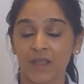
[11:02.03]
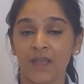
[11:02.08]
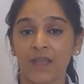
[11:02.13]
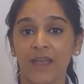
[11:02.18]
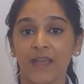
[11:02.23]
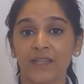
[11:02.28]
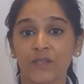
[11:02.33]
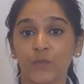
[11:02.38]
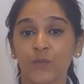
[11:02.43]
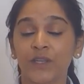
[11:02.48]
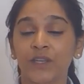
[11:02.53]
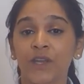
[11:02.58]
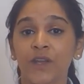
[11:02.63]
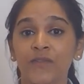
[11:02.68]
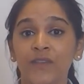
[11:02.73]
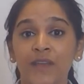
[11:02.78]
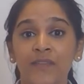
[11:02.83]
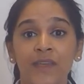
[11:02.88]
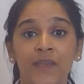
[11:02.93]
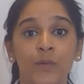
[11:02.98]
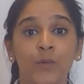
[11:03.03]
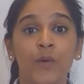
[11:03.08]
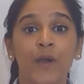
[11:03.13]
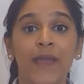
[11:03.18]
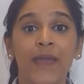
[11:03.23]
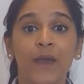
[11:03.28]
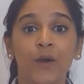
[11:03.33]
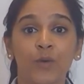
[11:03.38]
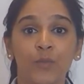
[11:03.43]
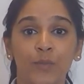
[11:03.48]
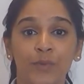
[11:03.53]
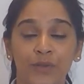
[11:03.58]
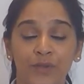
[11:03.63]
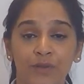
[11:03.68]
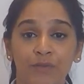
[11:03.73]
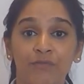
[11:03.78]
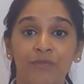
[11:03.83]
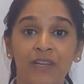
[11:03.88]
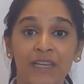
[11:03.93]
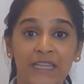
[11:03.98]
as we know that they will help
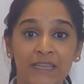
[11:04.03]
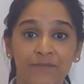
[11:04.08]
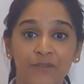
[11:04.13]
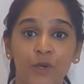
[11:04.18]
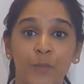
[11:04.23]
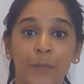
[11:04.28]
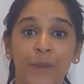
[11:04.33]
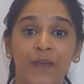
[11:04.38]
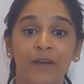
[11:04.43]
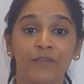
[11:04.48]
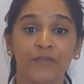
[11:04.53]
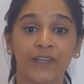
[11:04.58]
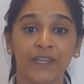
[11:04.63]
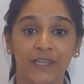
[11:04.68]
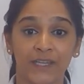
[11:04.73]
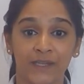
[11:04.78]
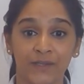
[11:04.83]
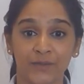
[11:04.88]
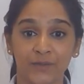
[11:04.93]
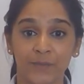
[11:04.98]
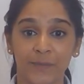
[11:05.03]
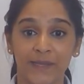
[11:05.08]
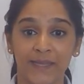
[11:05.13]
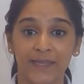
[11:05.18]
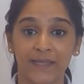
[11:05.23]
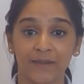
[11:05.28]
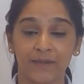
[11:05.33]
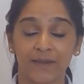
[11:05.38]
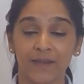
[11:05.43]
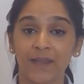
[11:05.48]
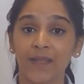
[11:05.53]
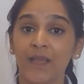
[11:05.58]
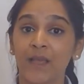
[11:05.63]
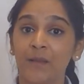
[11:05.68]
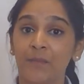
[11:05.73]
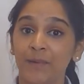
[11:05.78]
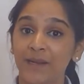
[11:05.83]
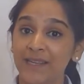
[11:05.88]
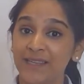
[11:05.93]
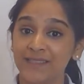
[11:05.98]
relieve your pelvic girdle pain.
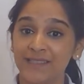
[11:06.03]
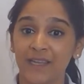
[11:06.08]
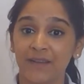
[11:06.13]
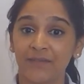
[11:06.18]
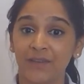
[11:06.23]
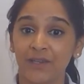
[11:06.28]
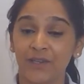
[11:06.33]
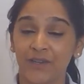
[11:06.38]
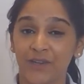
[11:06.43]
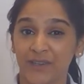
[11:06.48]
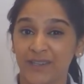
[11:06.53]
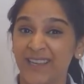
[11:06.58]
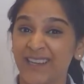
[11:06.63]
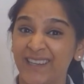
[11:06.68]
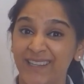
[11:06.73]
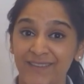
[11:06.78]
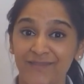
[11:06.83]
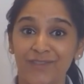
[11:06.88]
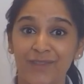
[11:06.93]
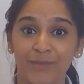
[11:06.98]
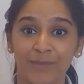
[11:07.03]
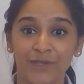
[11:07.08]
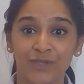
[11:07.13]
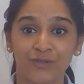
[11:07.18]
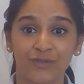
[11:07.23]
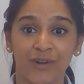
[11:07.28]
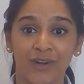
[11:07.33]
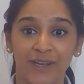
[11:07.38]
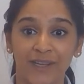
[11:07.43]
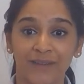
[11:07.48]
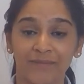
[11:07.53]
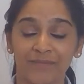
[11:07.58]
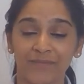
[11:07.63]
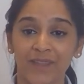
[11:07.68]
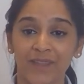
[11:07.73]
Please have a look and give them a try.